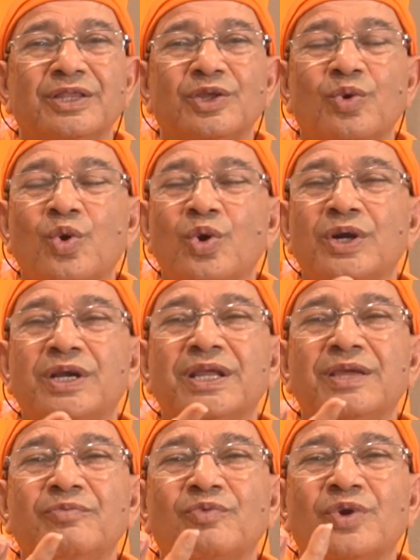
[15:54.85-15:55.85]
The whole
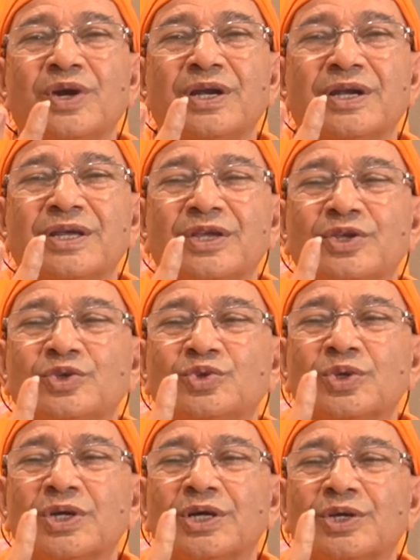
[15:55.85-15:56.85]
dream world,
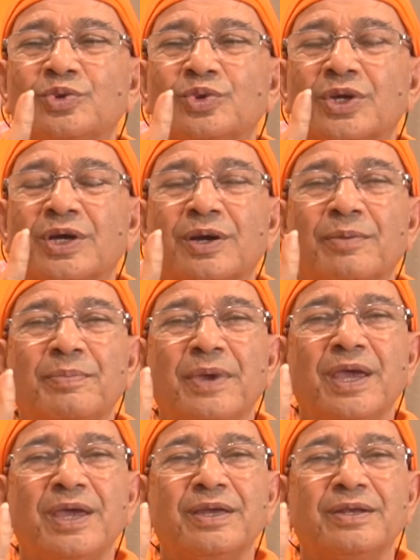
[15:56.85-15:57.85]
sukha, dukkha,
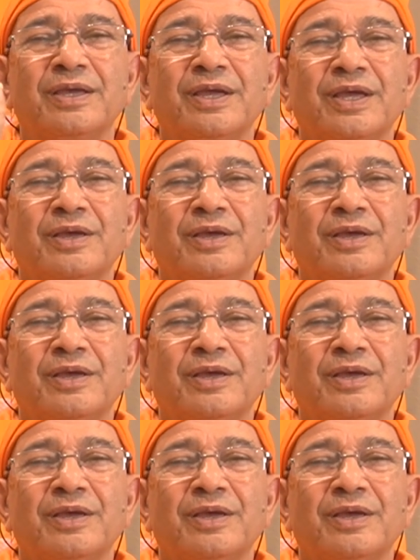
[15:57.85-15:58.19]
pain,